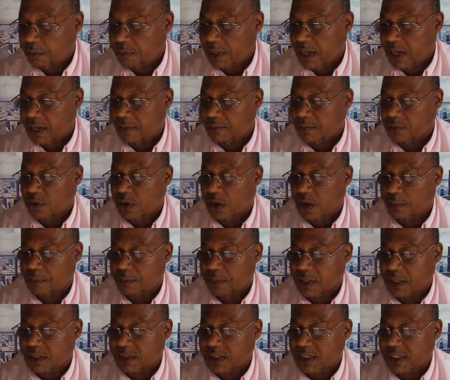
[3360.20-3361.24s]
plan of God
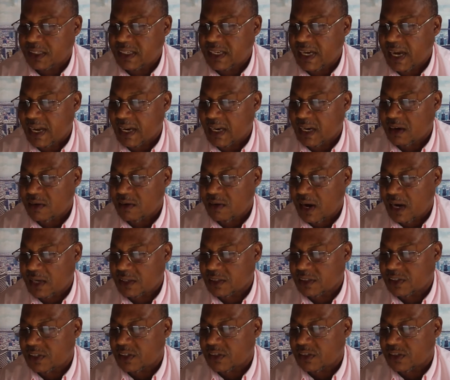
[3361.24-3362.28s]
because it
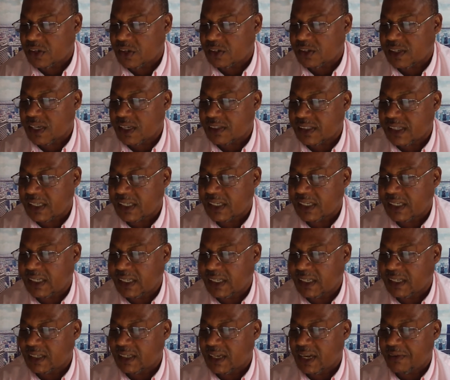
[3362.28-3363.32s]
categorizes the church as a
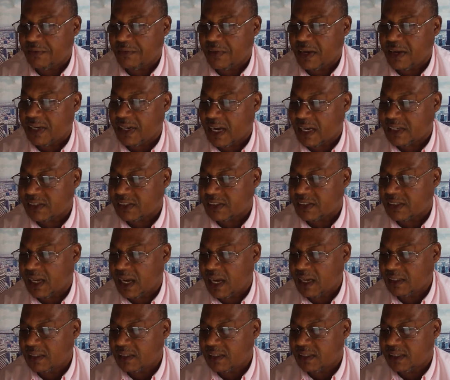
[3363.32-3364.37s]
legal and financial
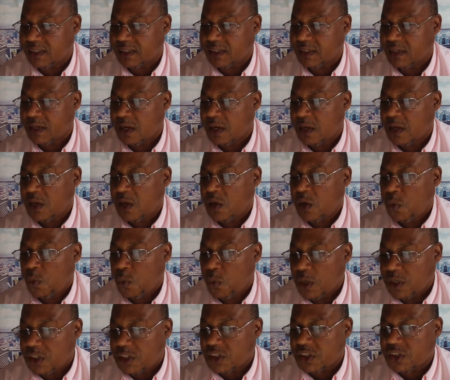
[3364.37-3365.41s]
entity,
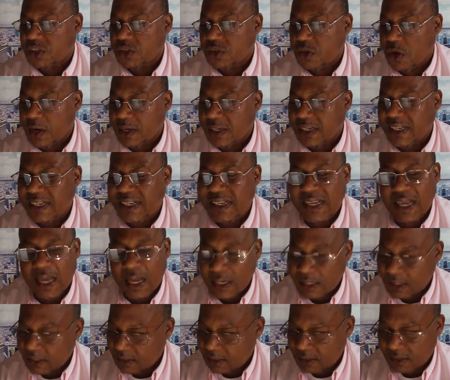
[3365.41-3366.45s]
which is not
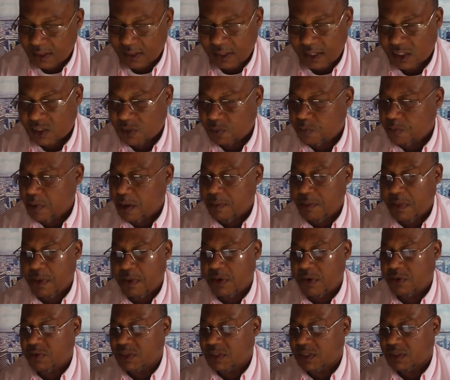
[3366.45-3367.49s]
nearly its
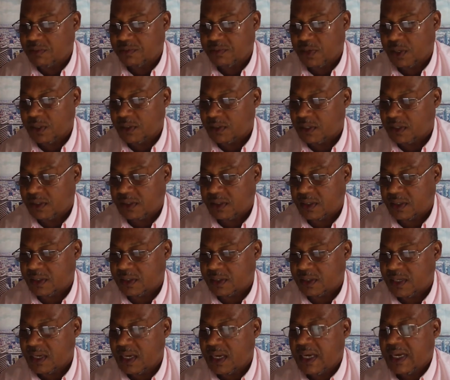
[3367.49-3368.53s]
primary reason for
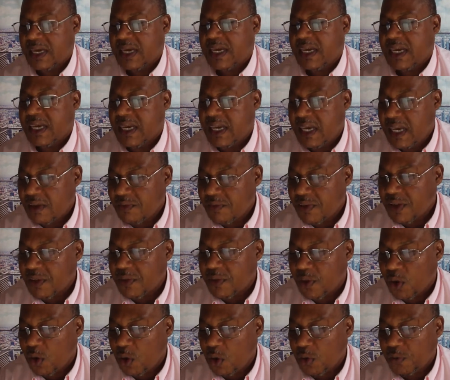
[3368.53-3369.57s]
existence even
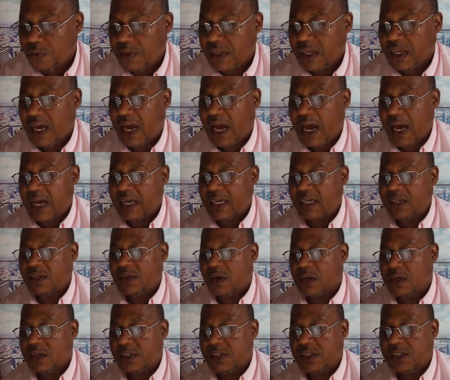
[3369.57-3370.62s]
though the
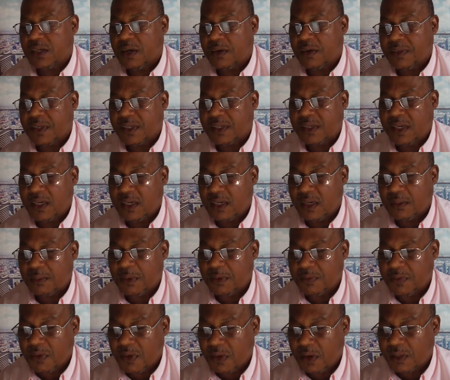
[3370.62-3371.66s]
ideology of the kingdom
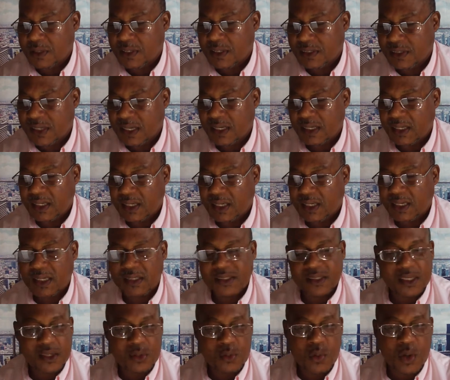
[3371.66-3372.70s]
of God is a
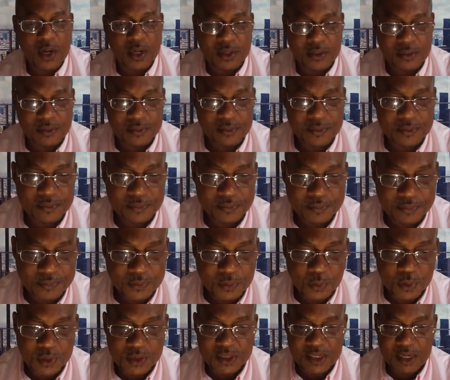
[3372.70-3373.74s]
legalistic one.
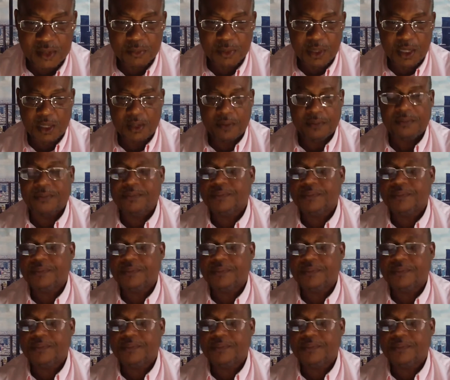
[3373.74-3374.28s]
What does that mean?